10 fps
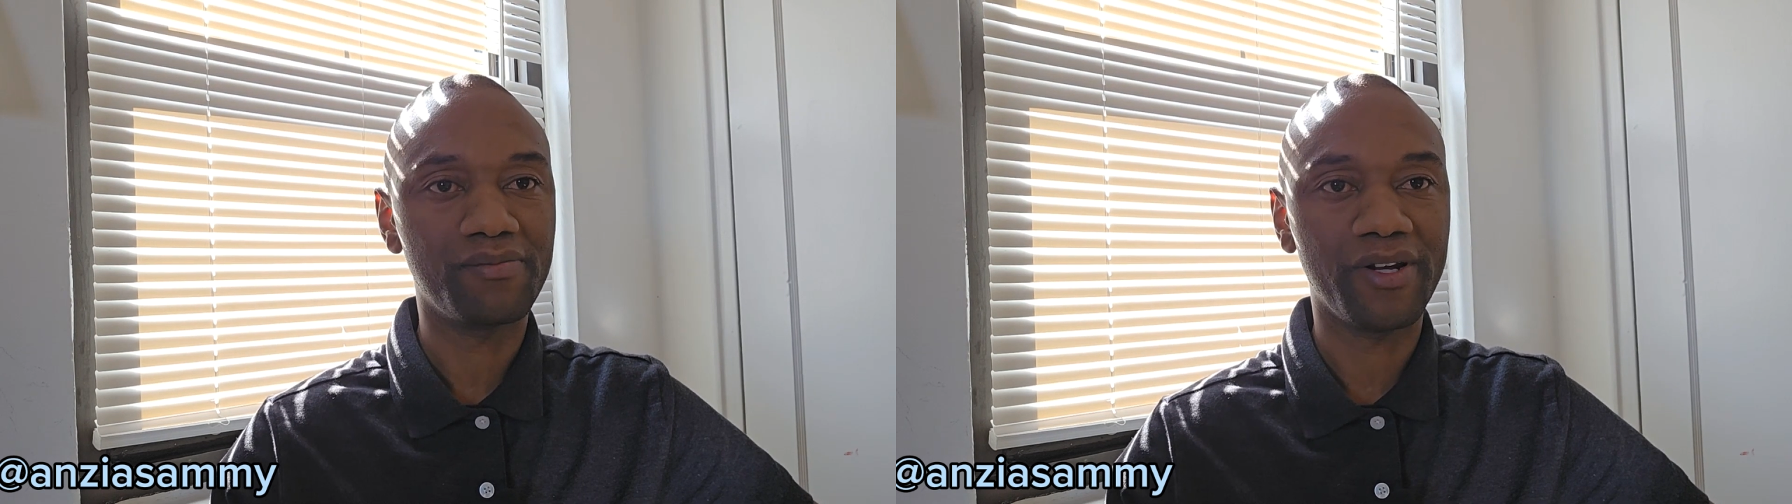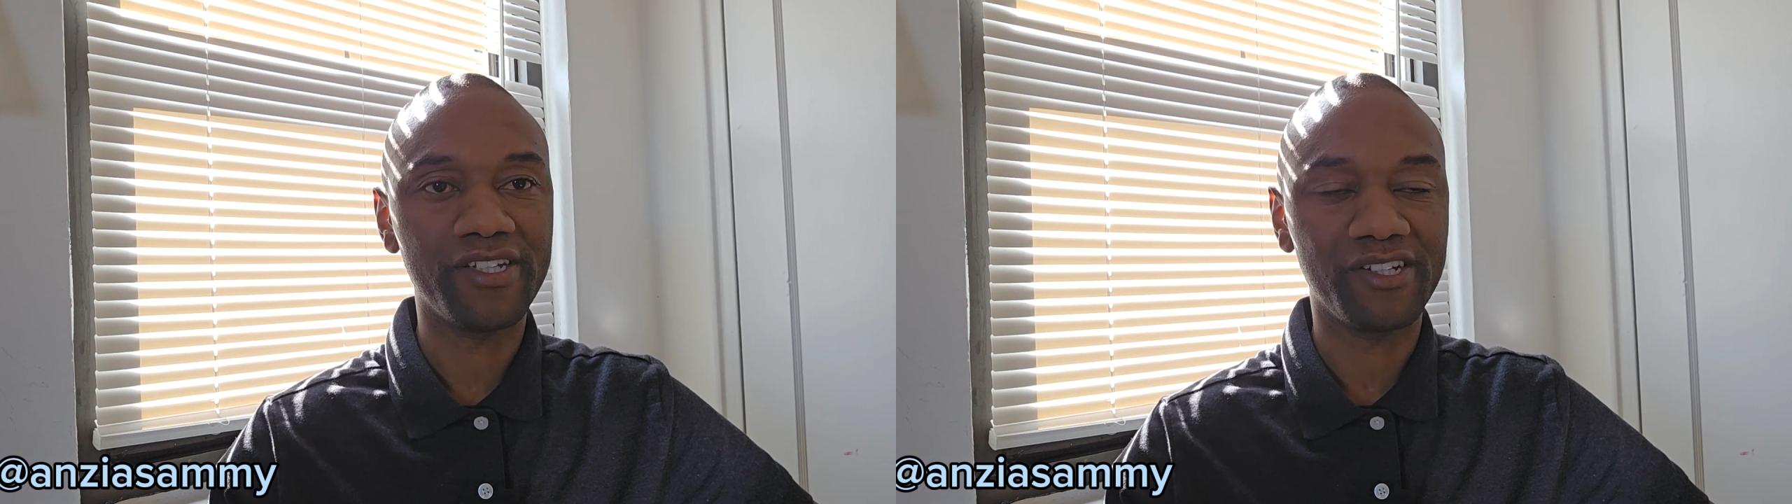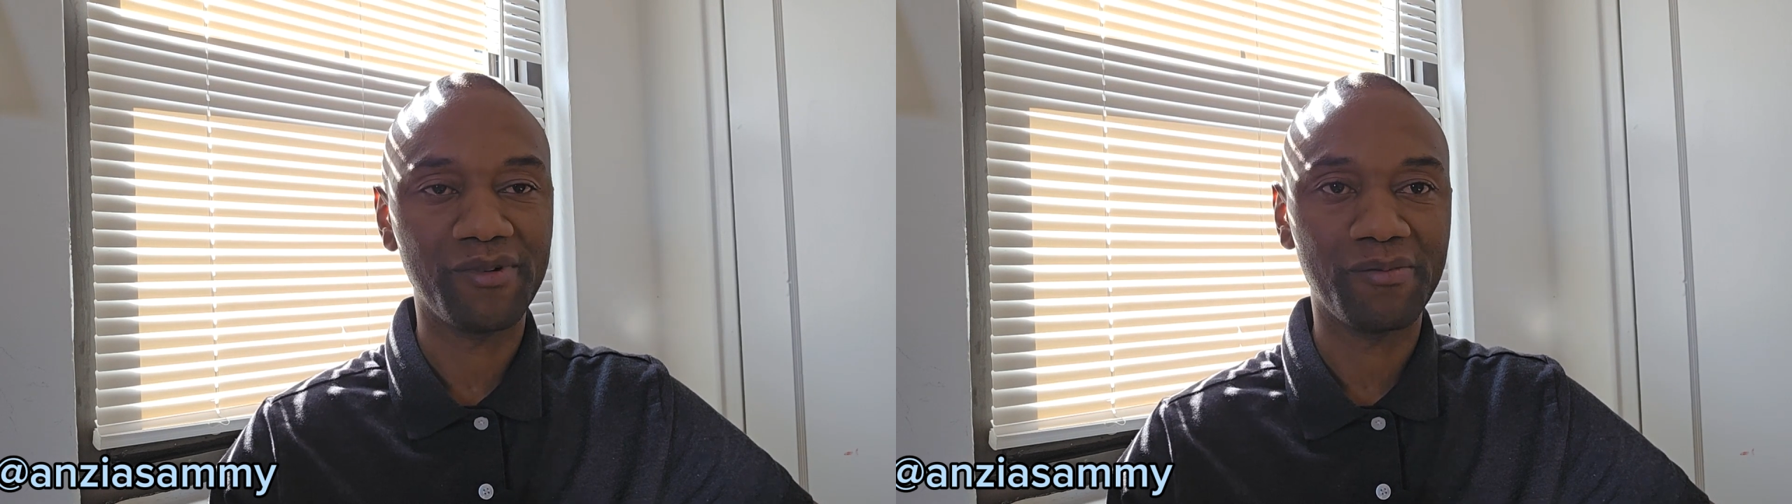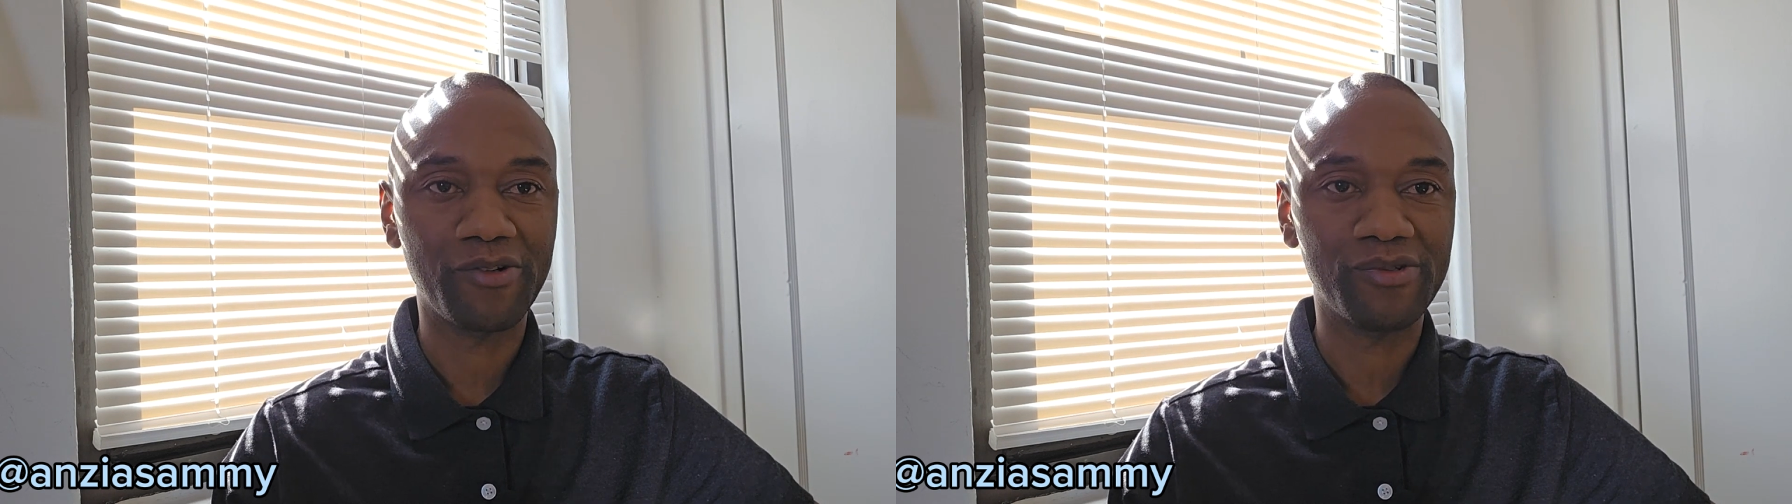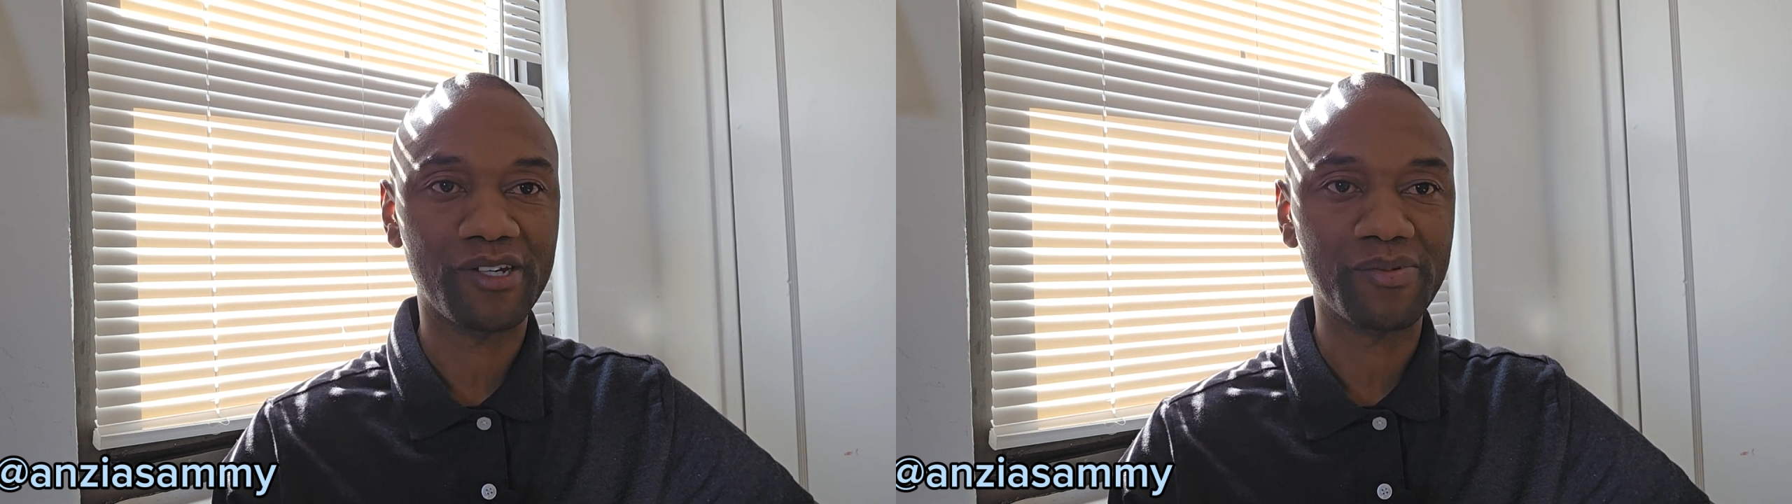please remember
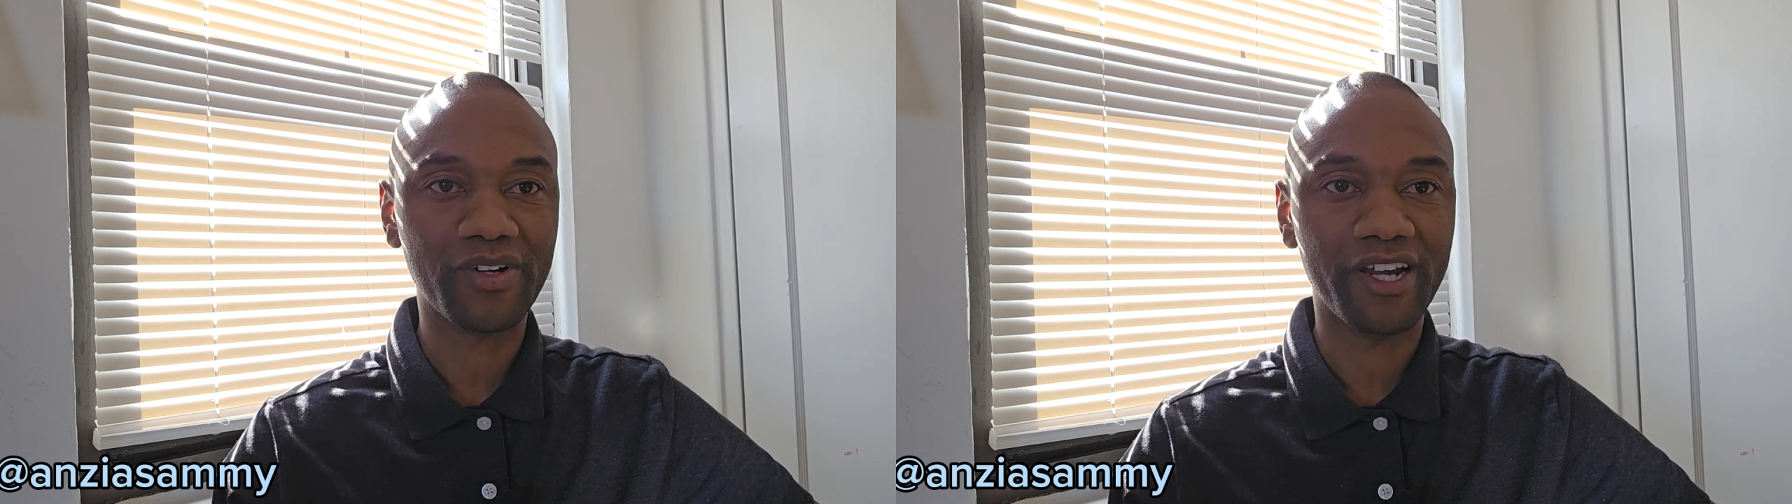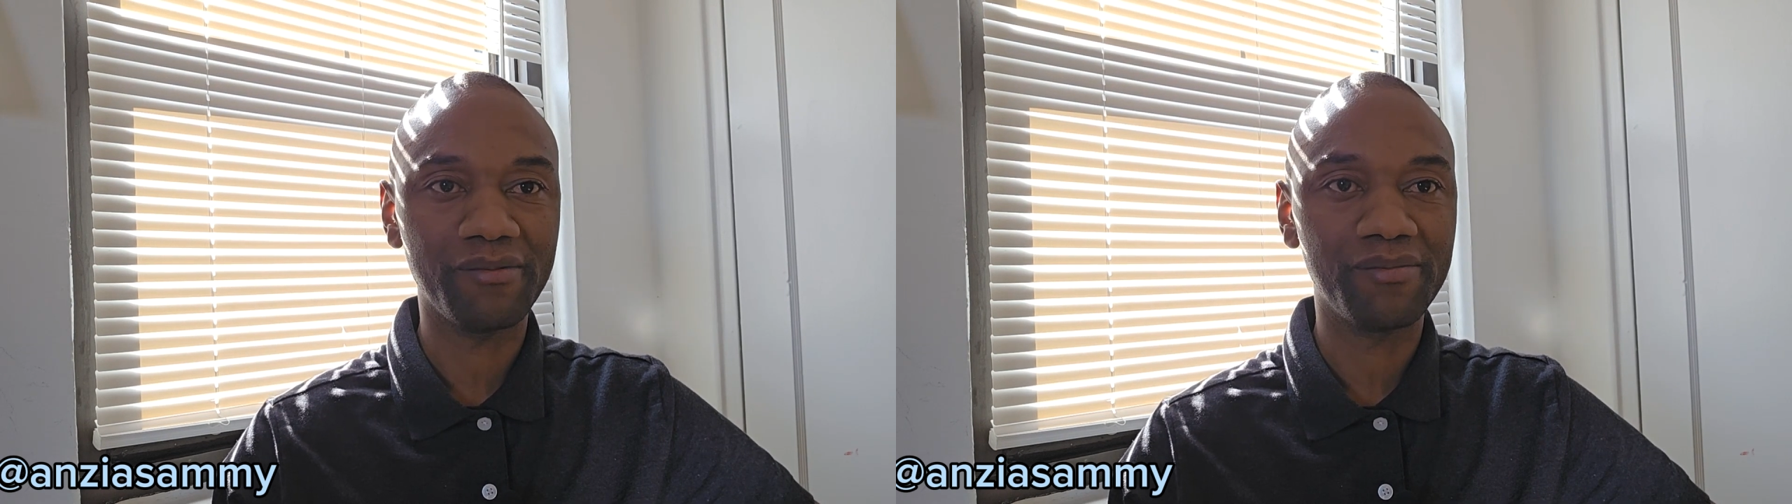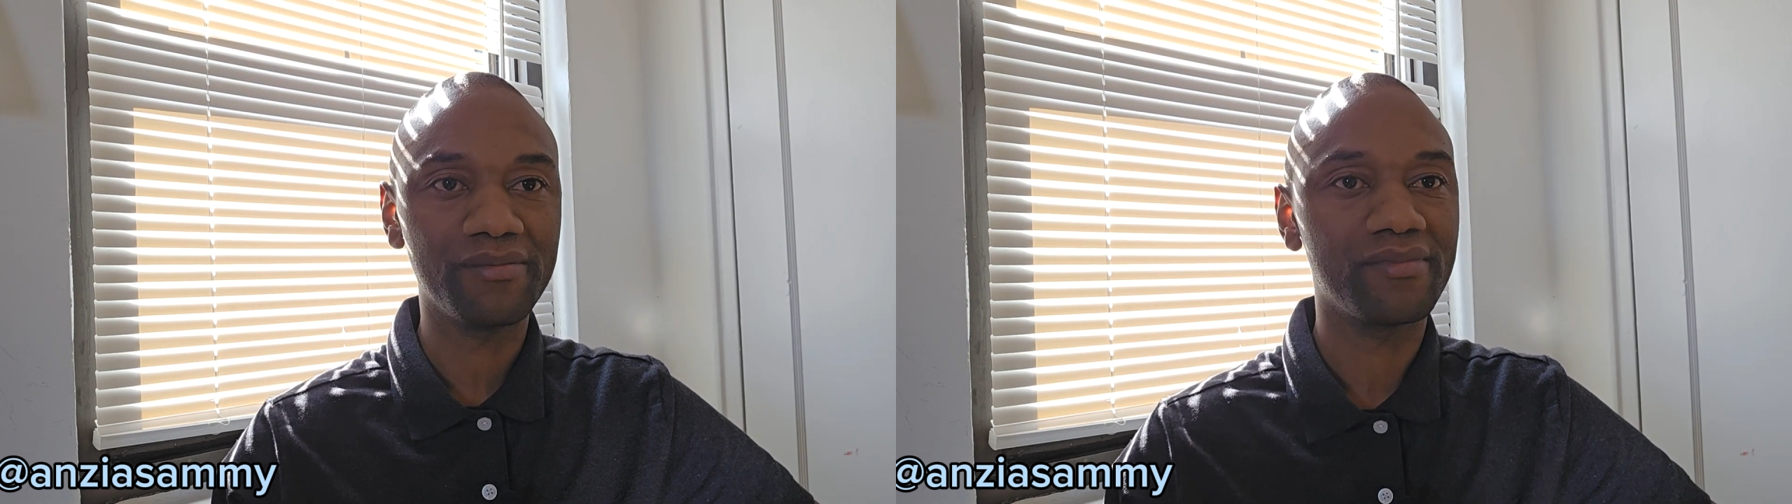to subscribe